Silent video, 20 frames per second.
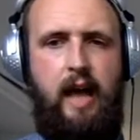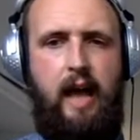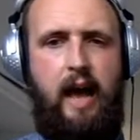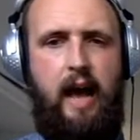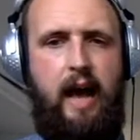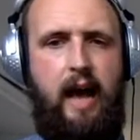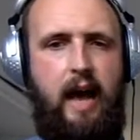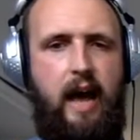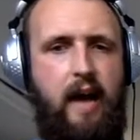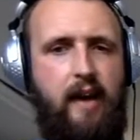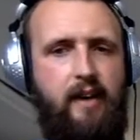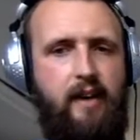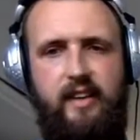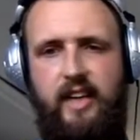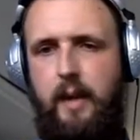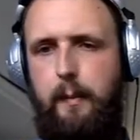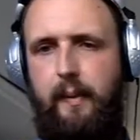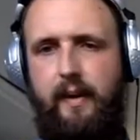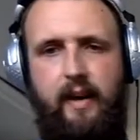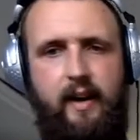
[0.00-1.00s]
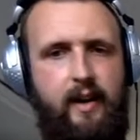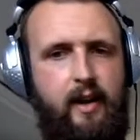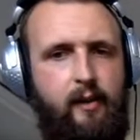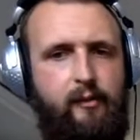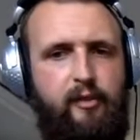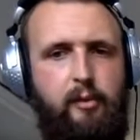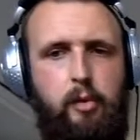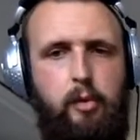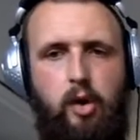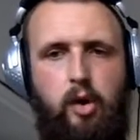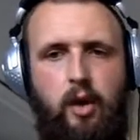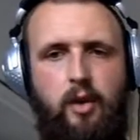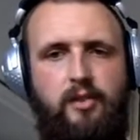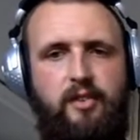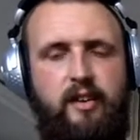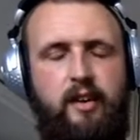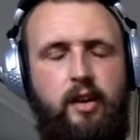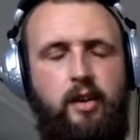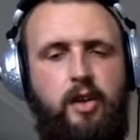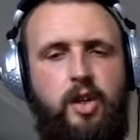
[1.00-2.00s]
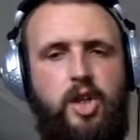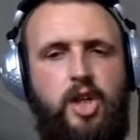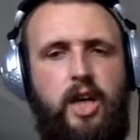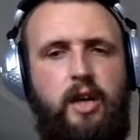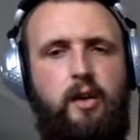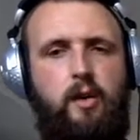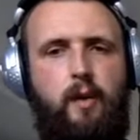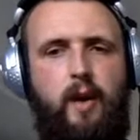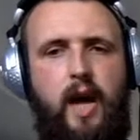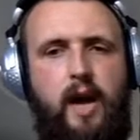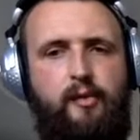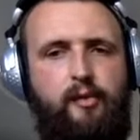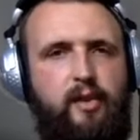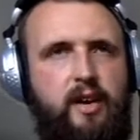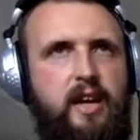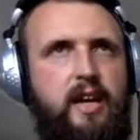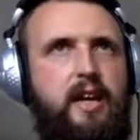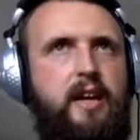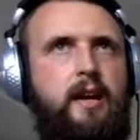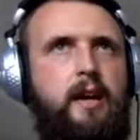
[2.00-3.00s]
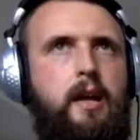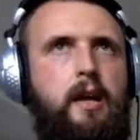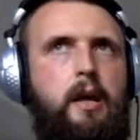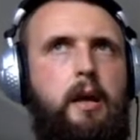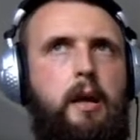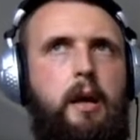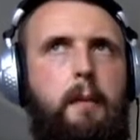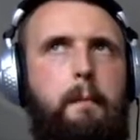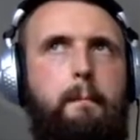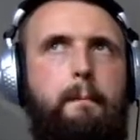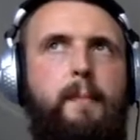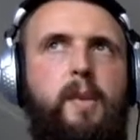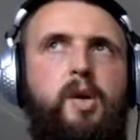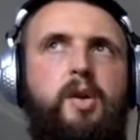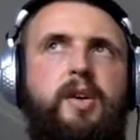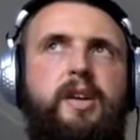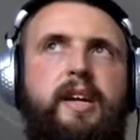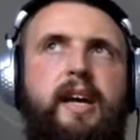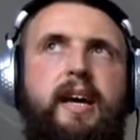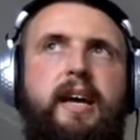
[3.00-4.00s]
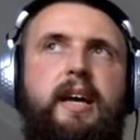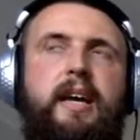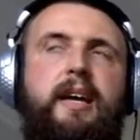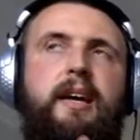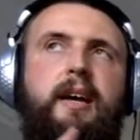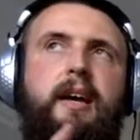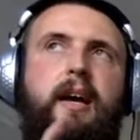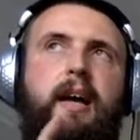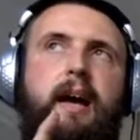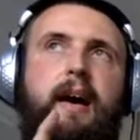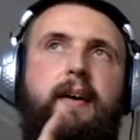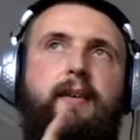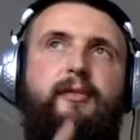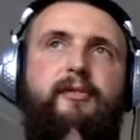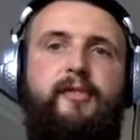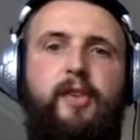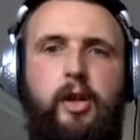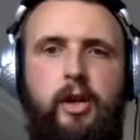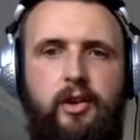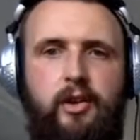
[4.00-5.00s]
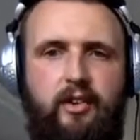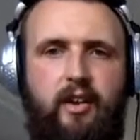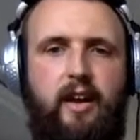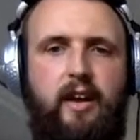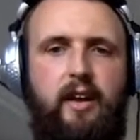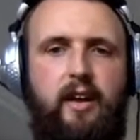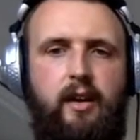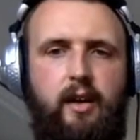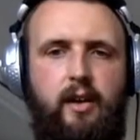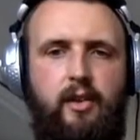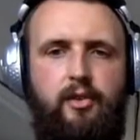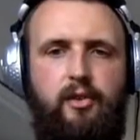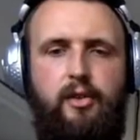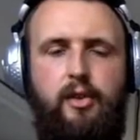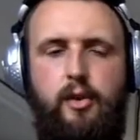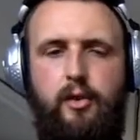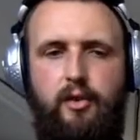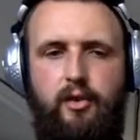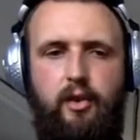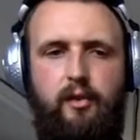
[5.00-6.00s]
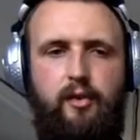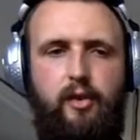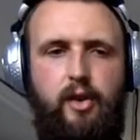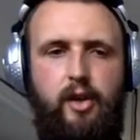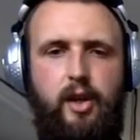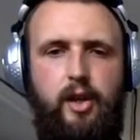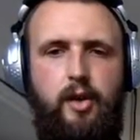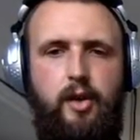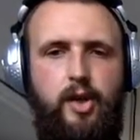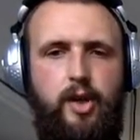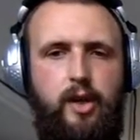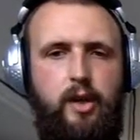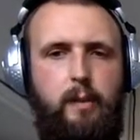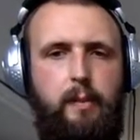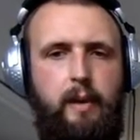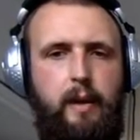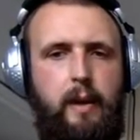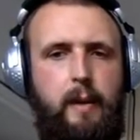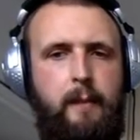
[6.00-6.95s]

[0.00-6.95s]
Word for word: Uh, and keep an eye out for more content on the channel. Every Monday and Thursday is new stuff on YouTube.